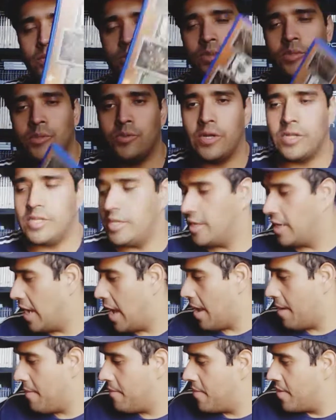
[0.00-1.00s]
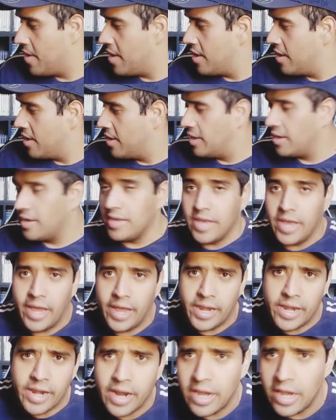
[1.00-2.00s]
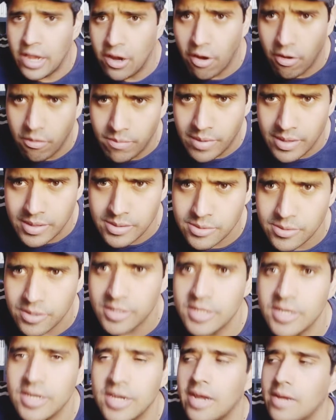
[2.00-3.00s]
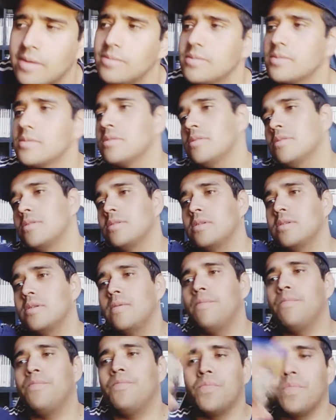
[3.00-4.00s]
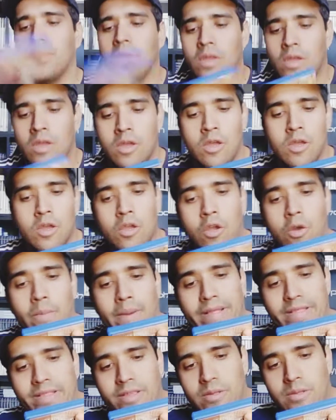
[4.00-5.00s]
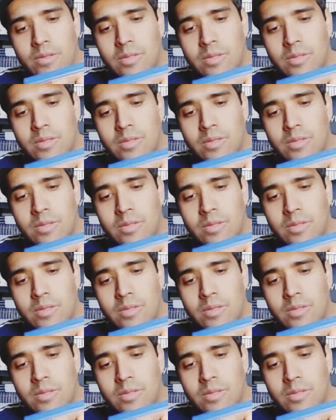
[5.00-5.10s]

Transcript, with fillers: strategy game, and I love my strategy games. Commandos